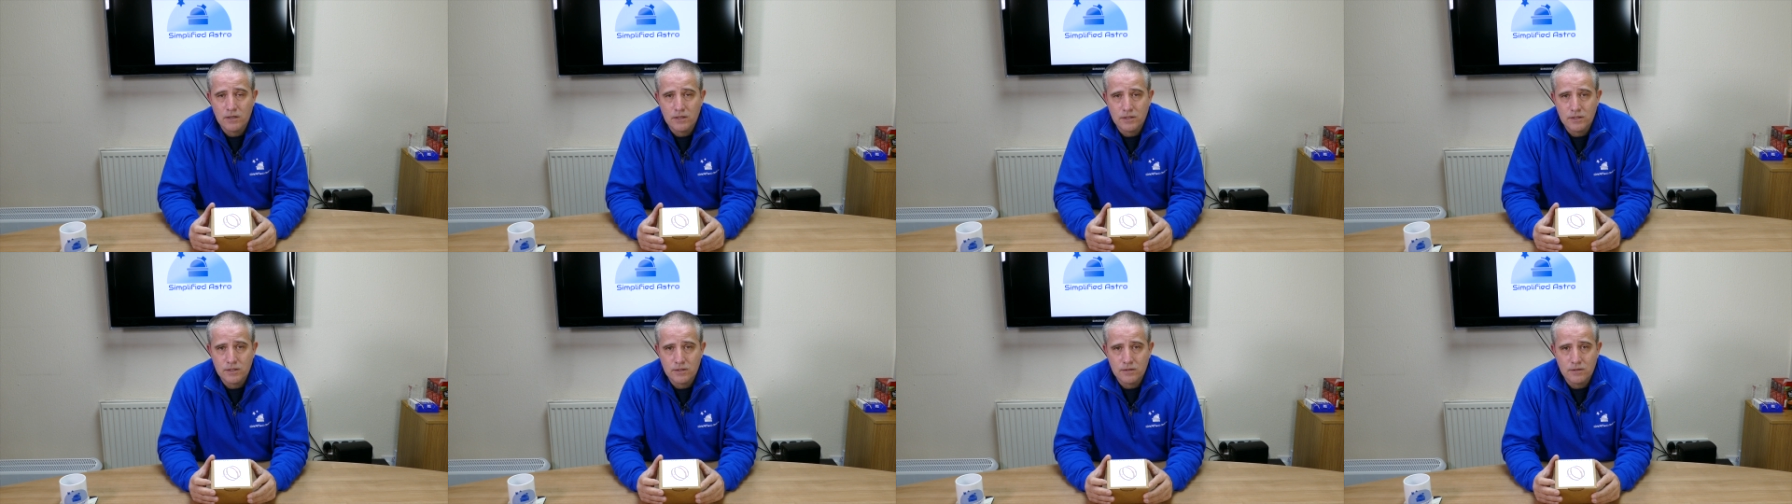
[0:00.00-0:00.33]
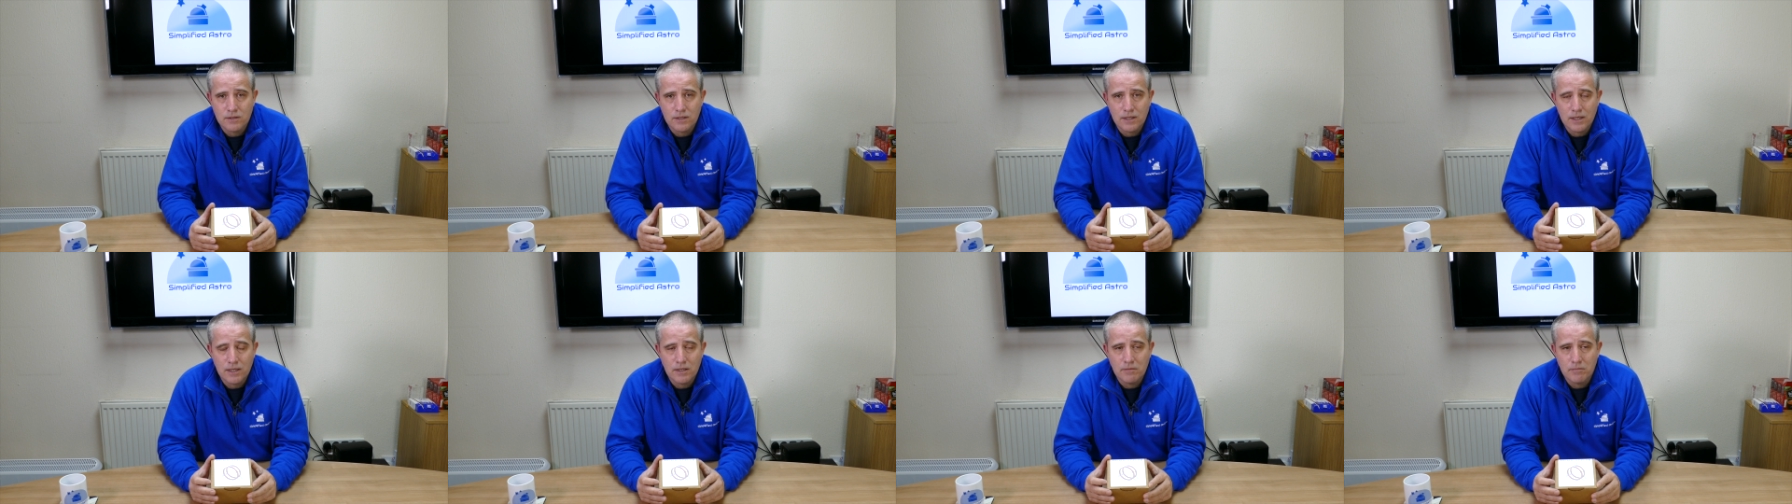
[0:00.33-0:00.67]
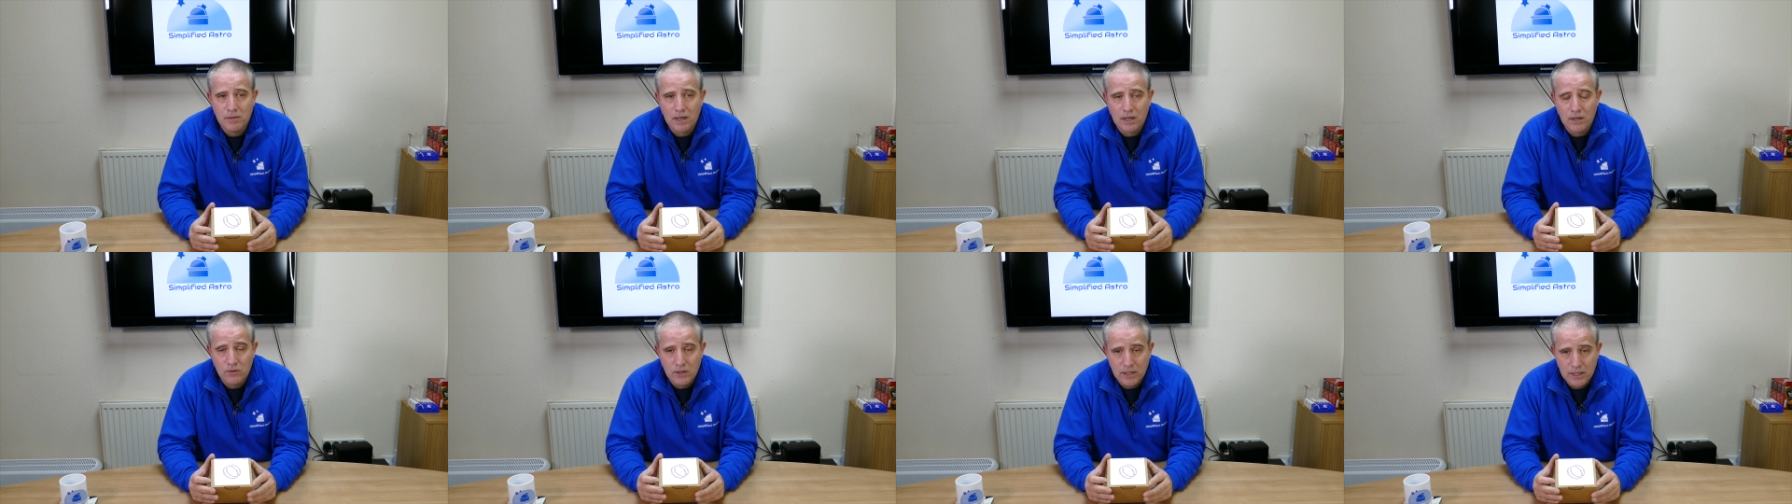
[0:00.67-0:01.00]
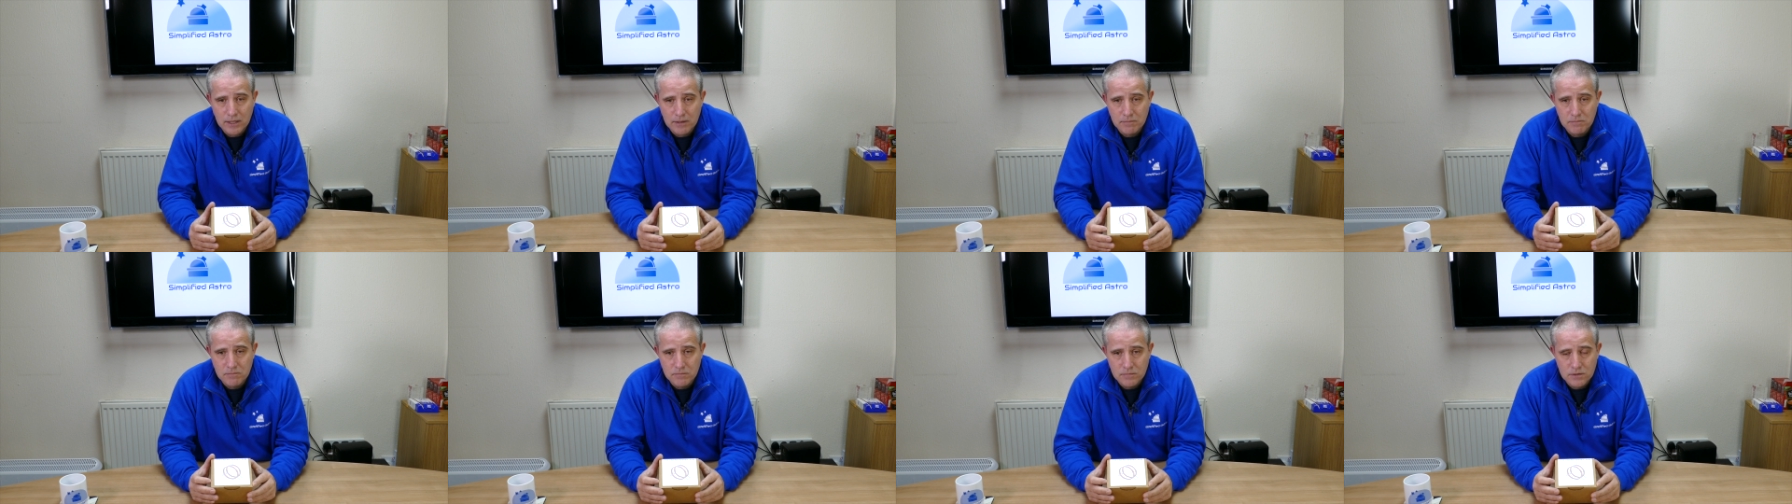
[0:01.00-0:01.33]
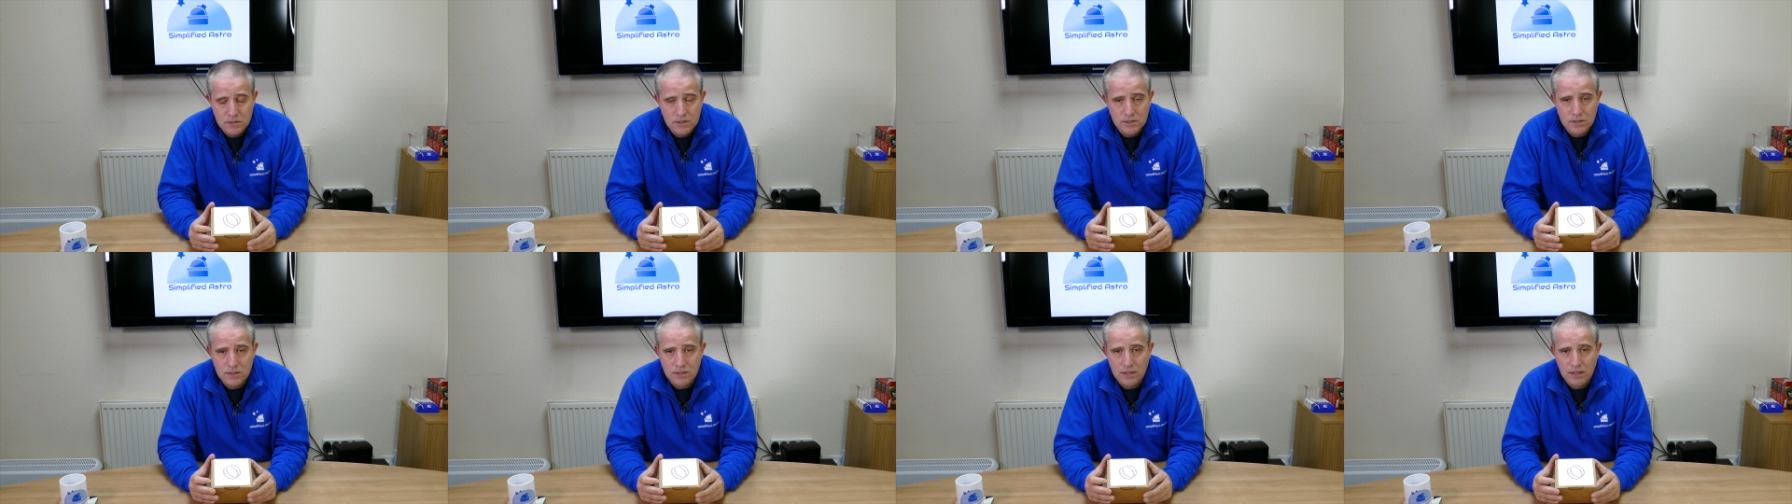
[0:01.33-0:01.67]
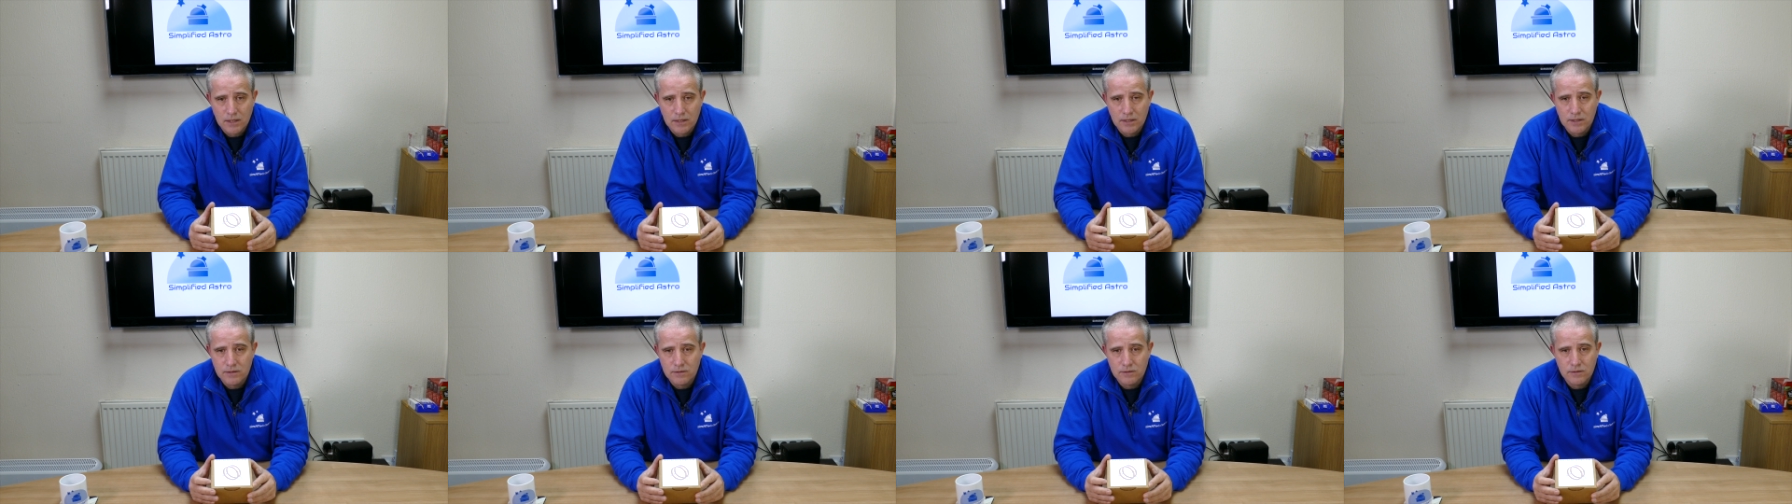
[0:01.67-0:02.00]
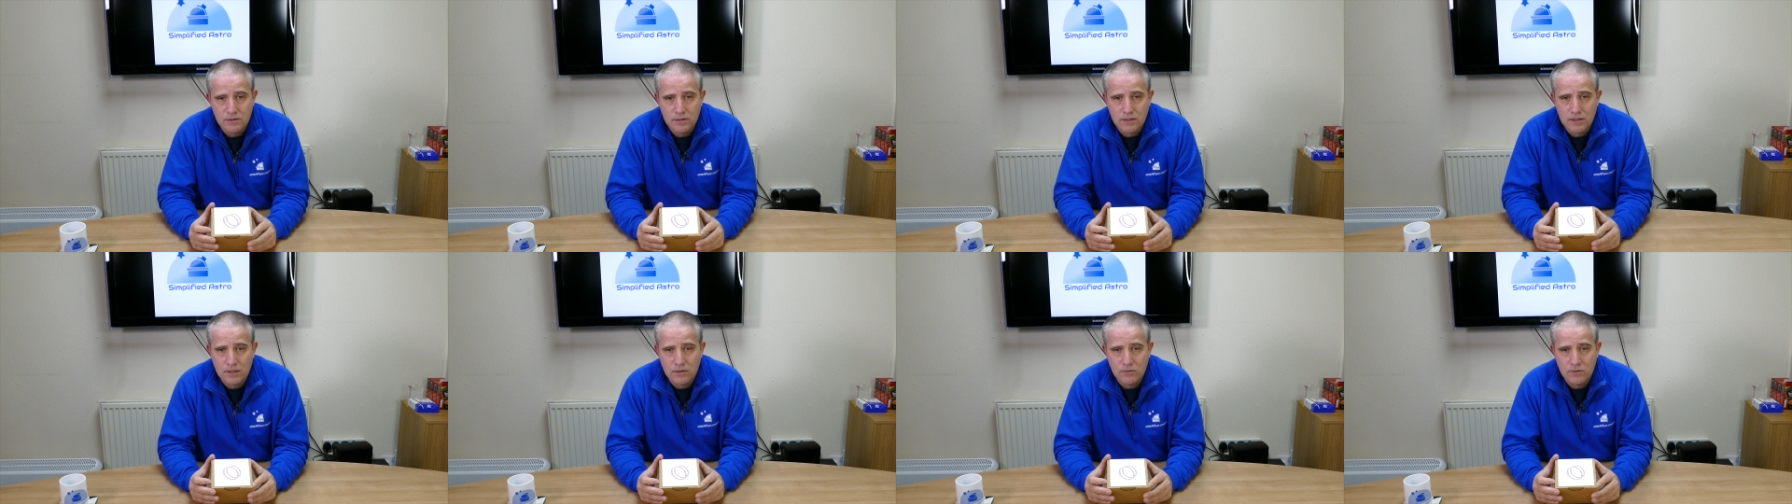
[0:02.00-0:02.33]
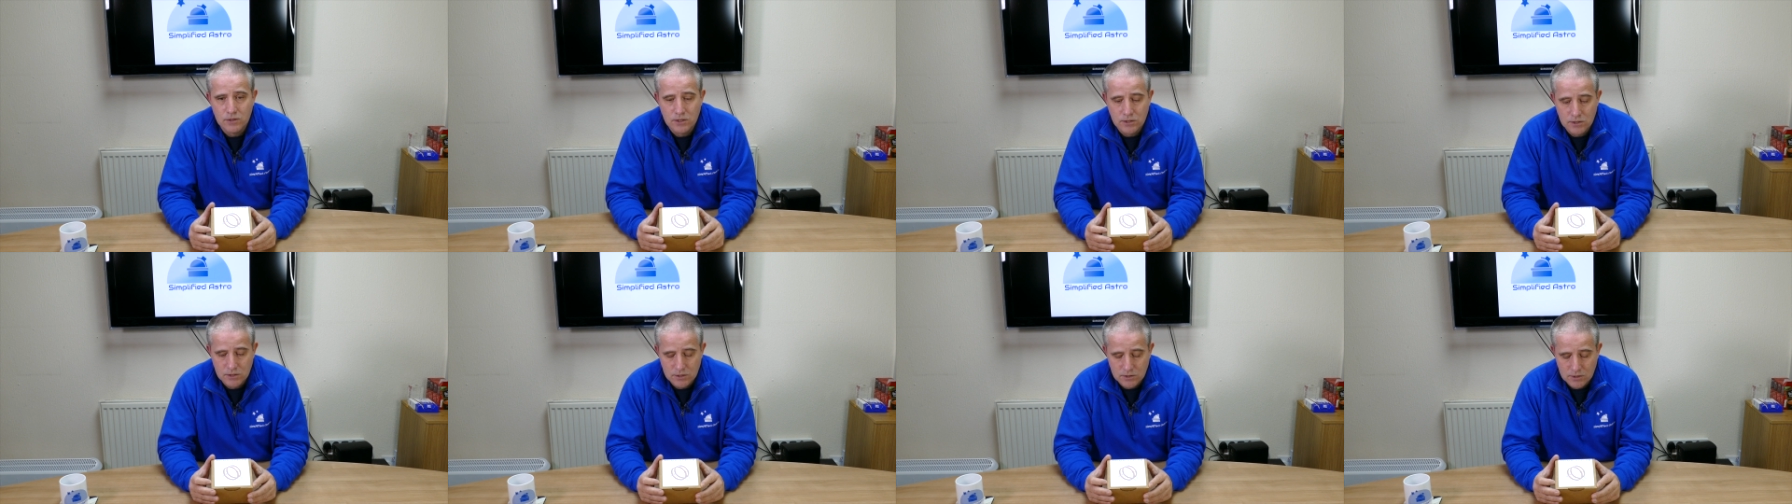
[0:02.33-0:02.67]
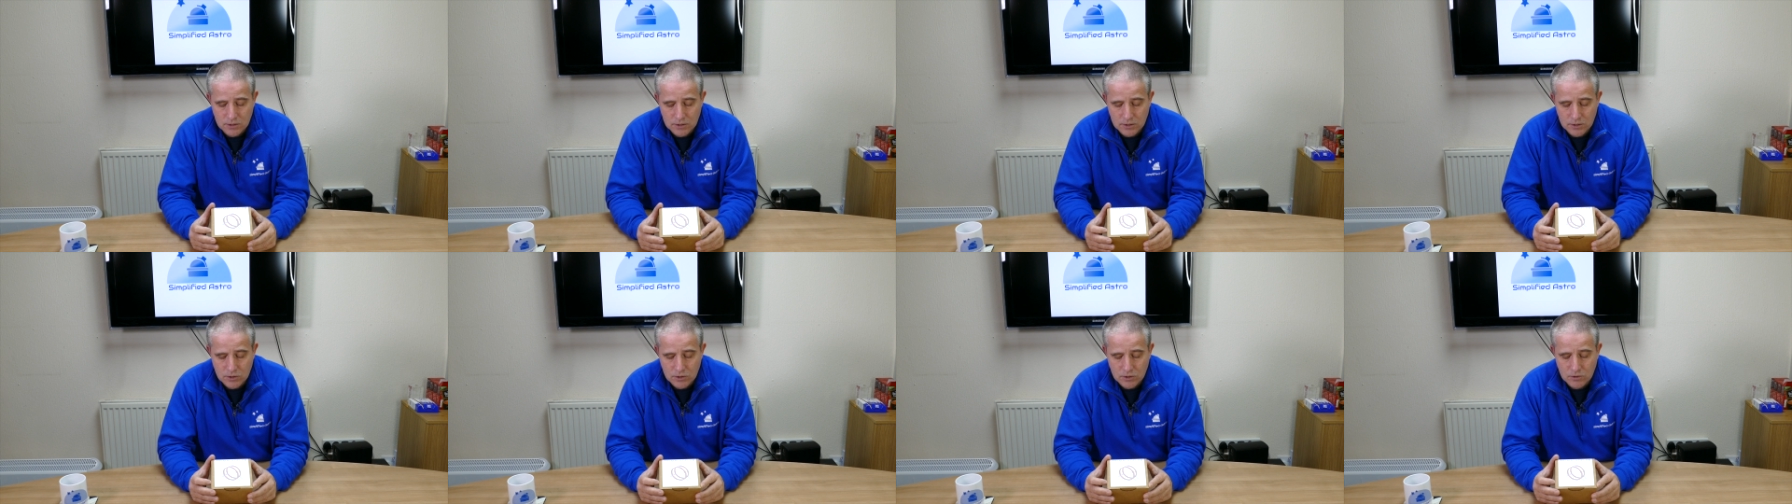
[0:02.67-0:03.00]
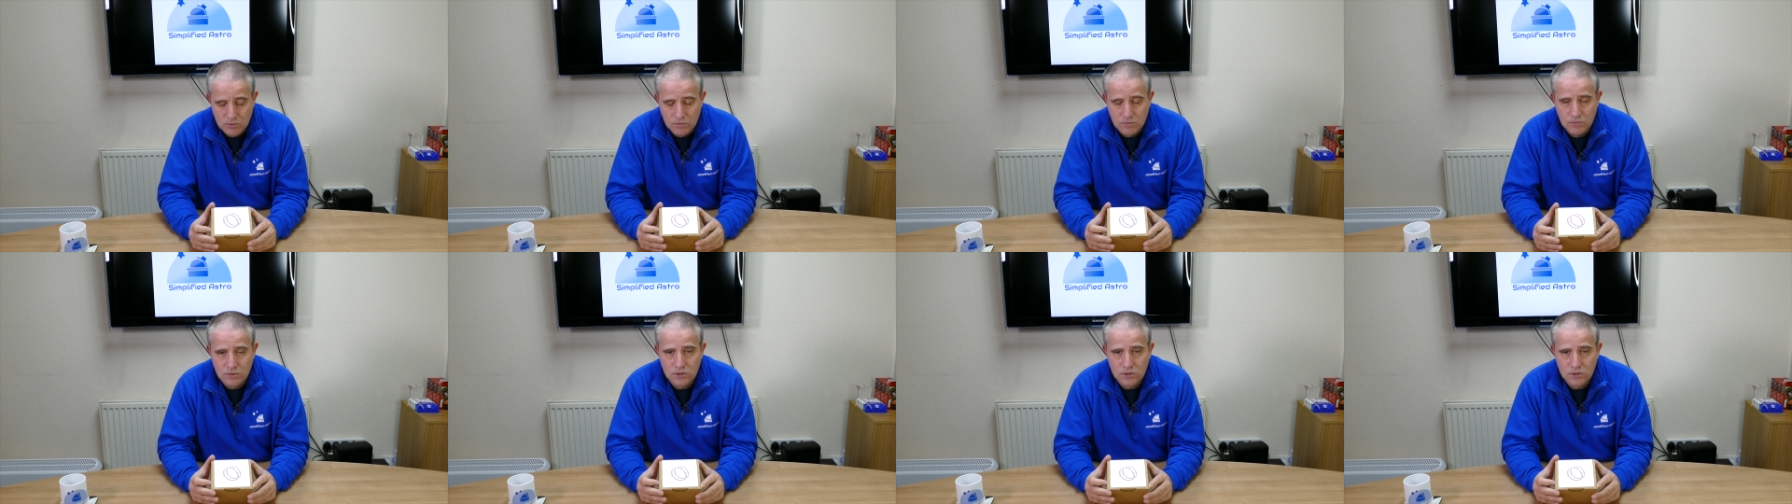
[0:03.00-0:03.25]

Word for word: I didn't email him to say, you know, this is an issue.